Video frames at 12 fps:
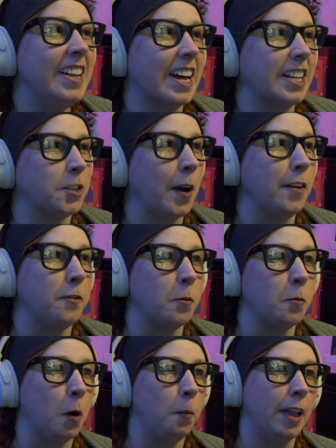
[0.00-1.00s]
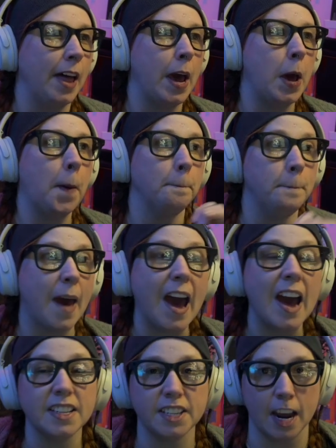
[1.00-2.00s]
That's great for roleplay.
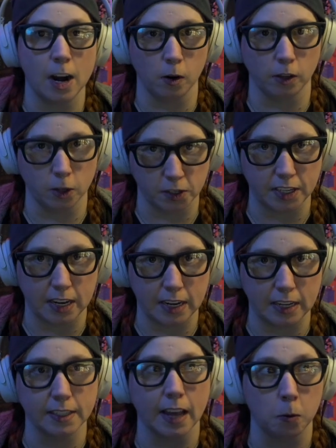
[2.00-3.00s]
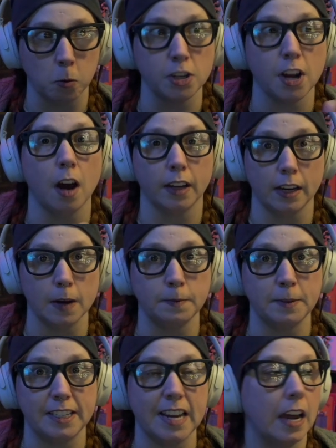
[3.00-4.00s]
Max character scenes, like we're talking up
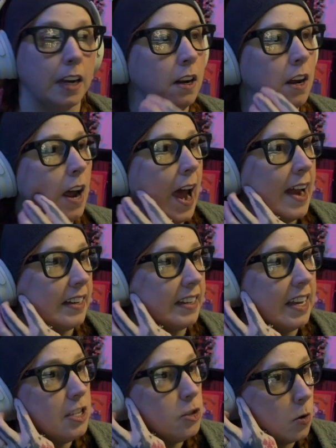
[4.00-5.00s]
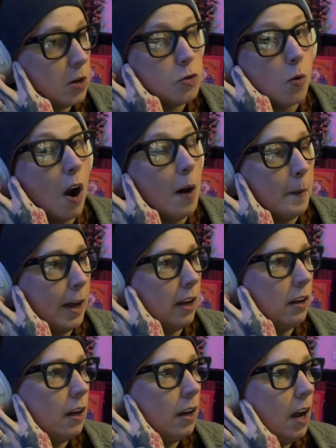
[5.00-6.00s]
to 10, and Kindroid drama.
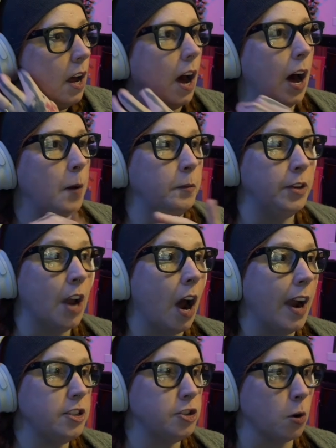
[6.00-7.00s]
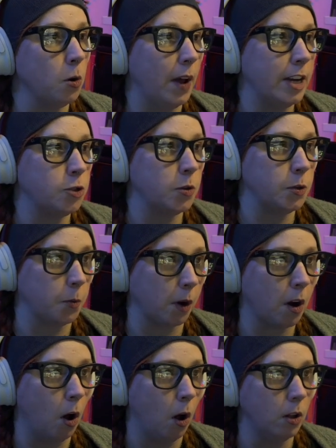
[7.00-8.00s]
9 journal entries
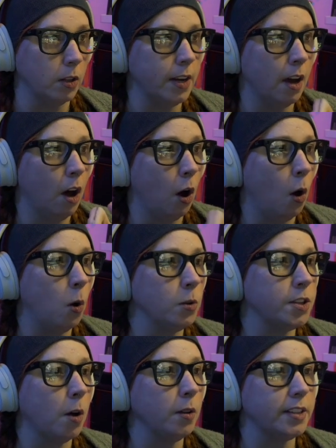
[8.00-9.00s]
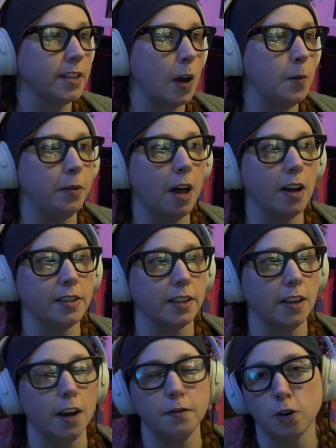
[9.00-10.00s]
recalled. Holds all the side plots and
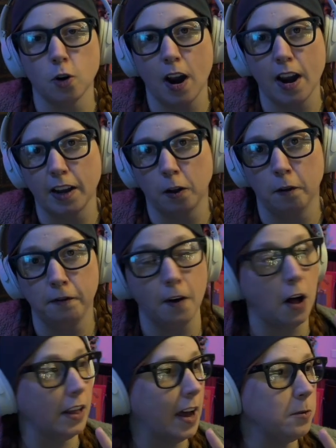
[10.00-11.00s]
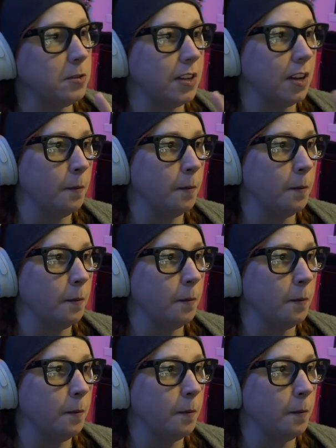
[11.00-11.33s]
love triangle fallout.